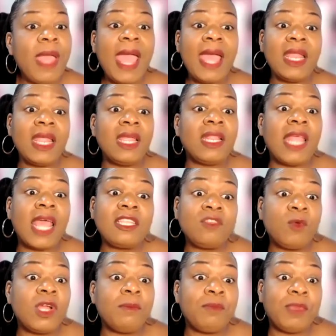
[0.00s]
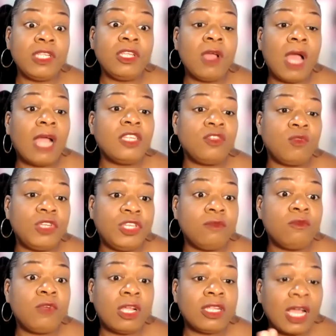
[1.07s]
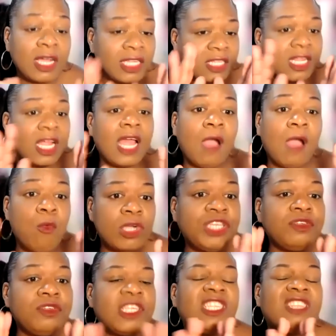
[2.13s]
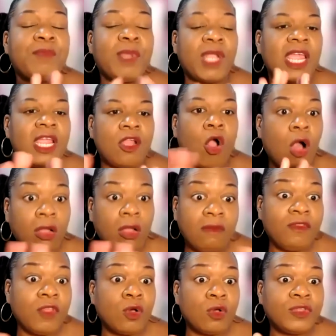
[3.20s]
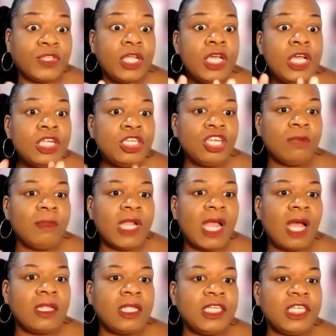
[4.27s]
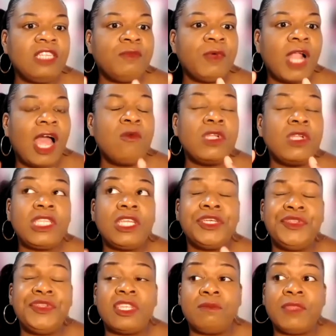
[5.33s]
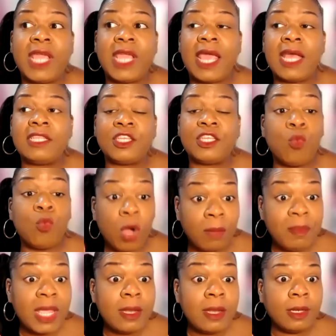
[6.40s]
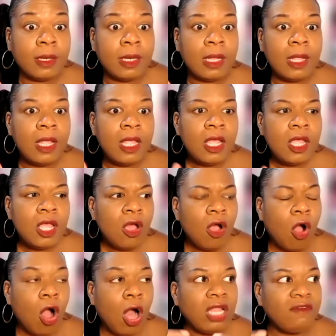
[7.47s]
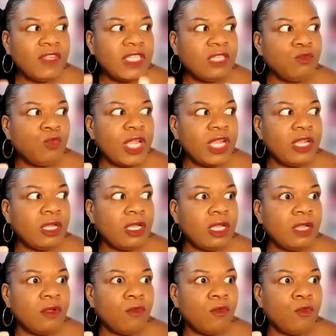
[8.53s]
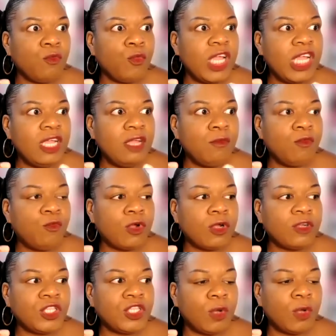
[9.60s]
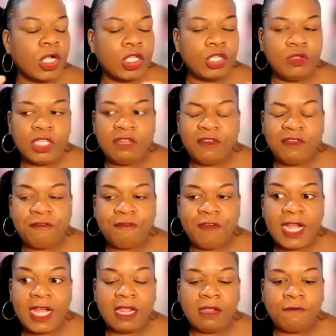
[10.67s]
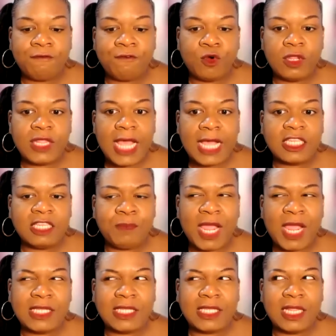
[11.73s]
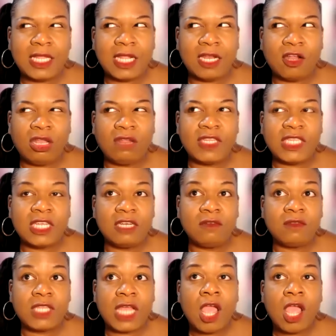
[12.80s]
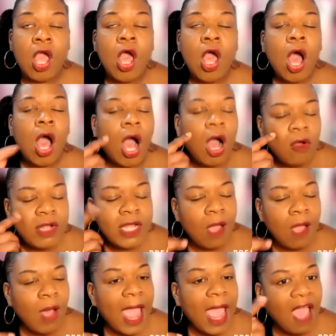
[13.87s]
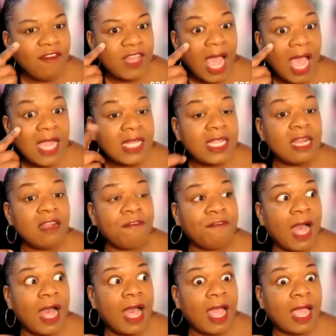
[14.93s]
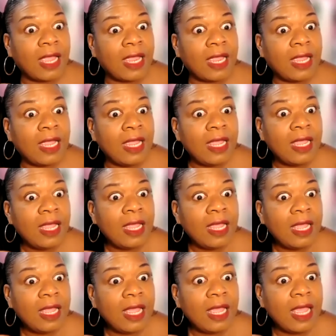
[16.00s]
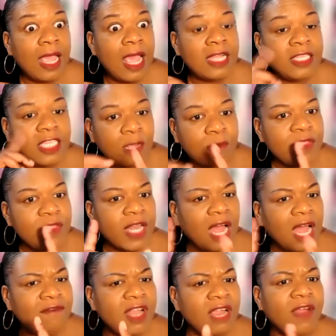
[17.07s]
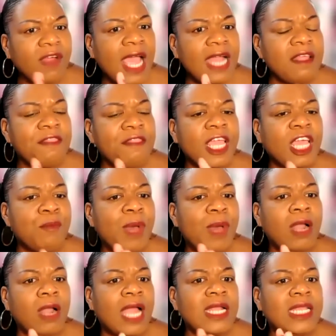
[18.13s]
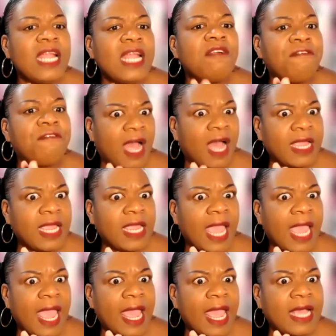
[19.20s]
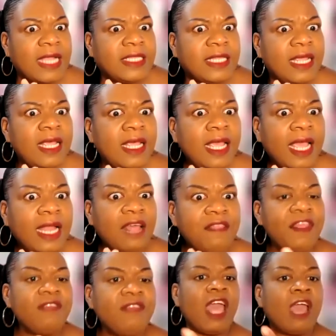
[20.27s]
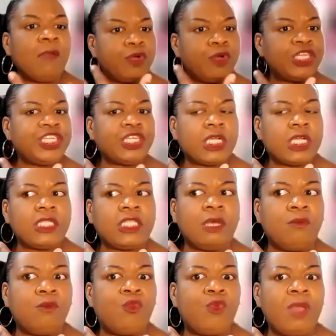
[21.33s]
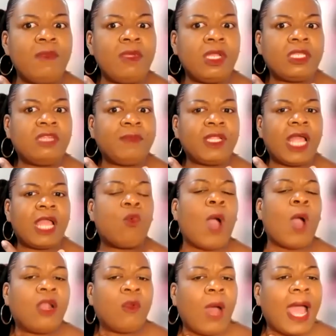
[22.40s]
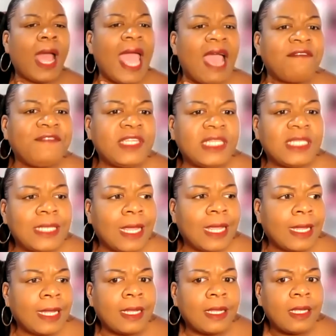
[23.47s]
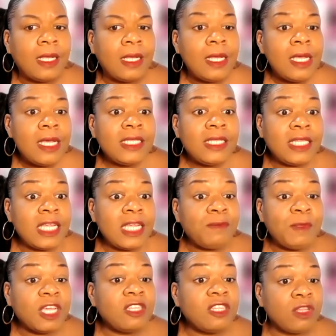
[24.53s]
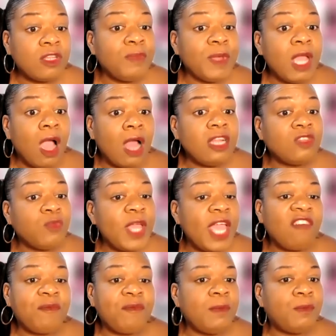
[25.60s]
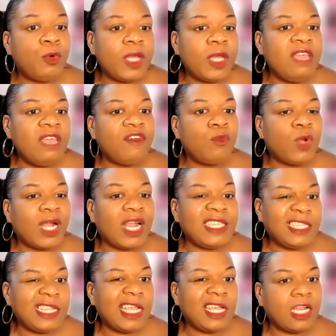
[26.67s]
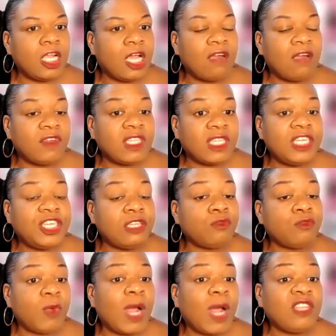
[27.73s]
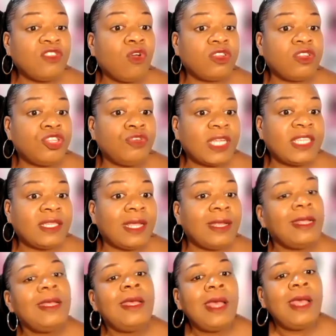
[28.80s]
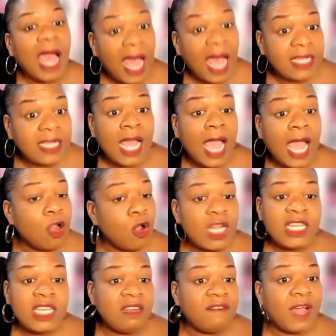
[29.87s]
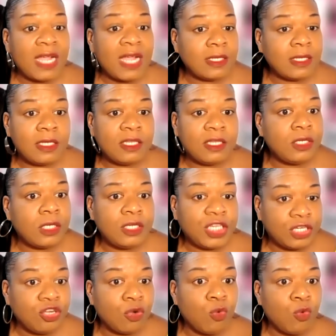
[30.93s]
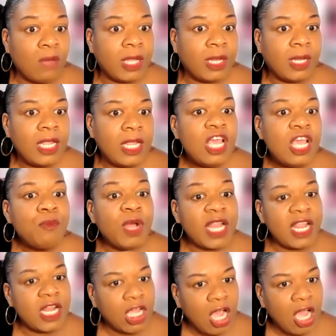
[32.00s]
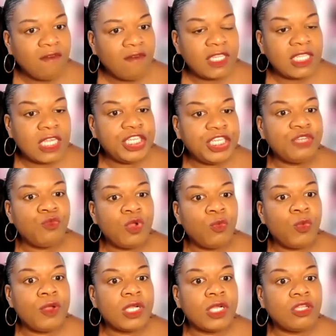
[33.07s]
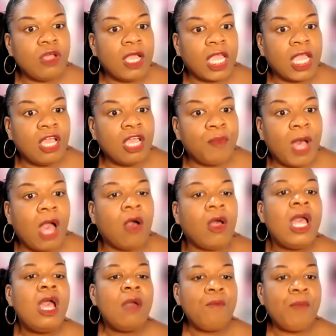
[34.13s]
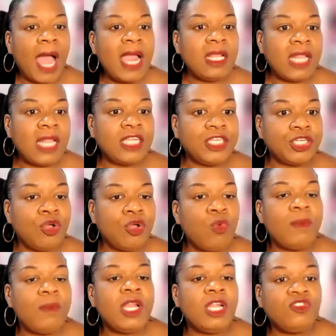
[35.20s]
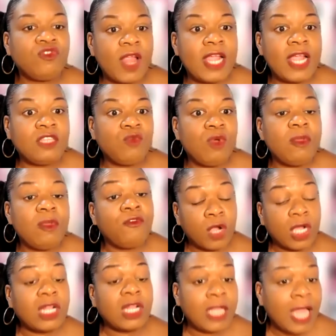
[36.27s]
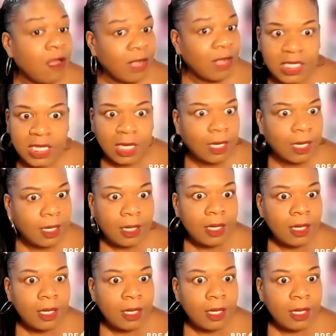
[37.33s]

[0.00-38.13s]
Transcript: Oh, that's what. But I just want you because like, I want you to explain all of those terminologies. But I will tell you something. As a woman, all of us, when we were so inclusive in fighting for that space. And then all of a sudden it was like, oh, now I have to identify as something that I've never had to think about identifying as. And I think that pushed some women to be like, why do I have to say cis? Because to be honest, we have people, even when I say it in conversations, when I talk to you, I said, I, I don't identify as a cisgender woman, but in a conversation when we were talking about biological women and trans women, for clarity,